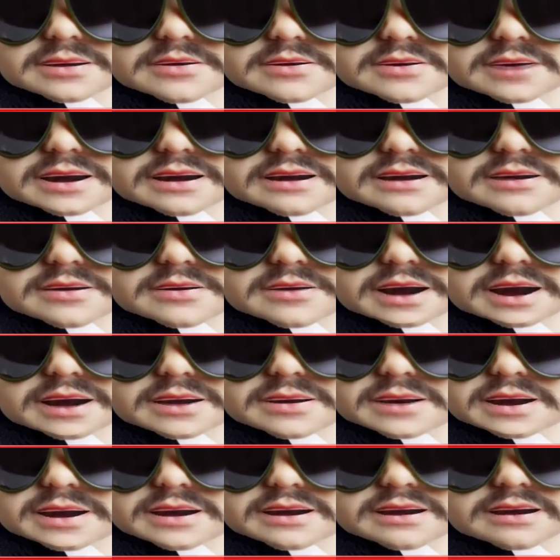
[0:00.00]
It's
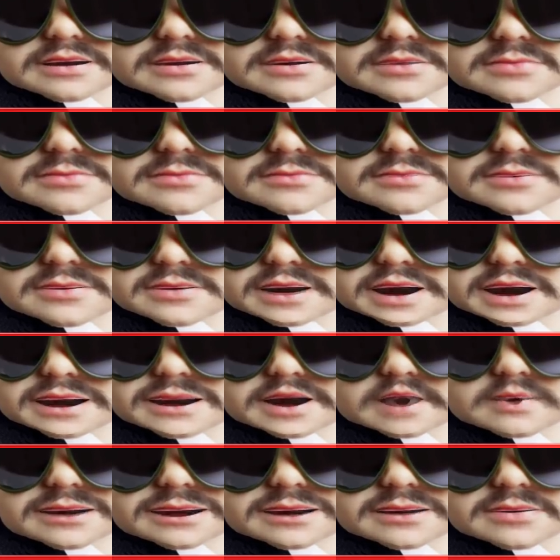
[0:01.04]
it, it's
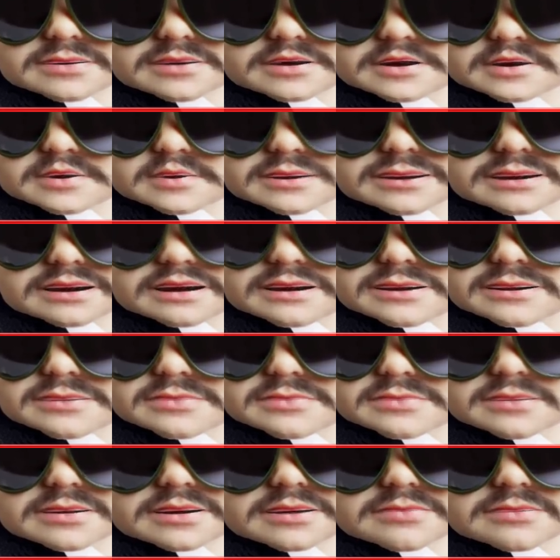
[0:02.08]
it's all crazy.
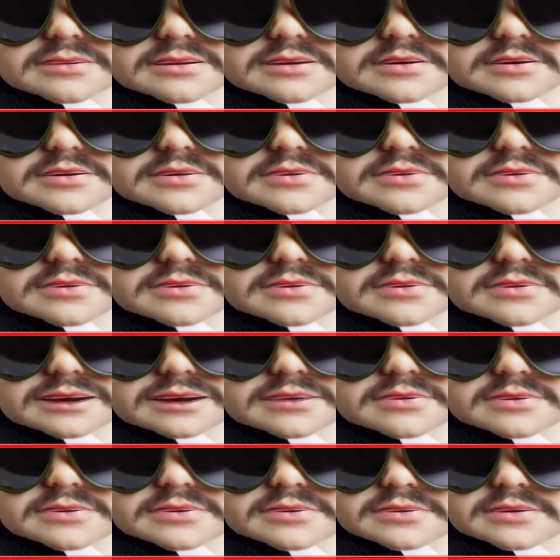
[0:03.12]

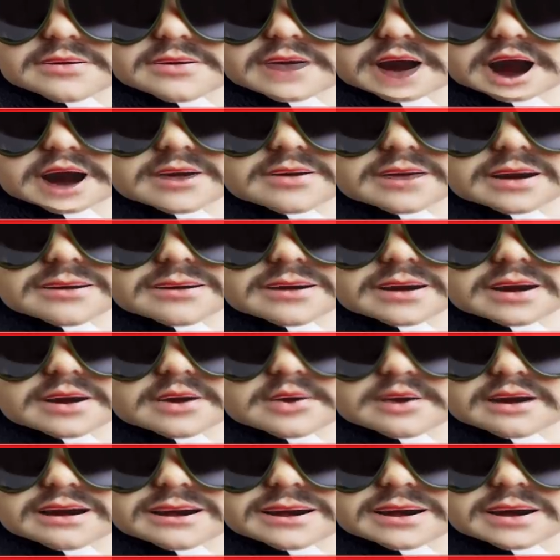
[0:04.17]
Uh, but they've been
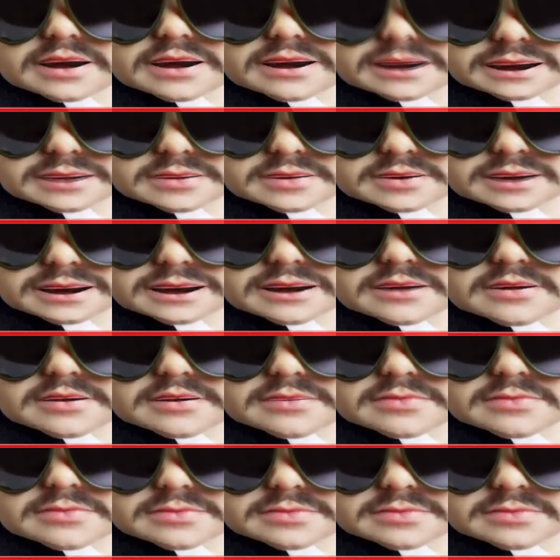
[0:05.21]
signed again.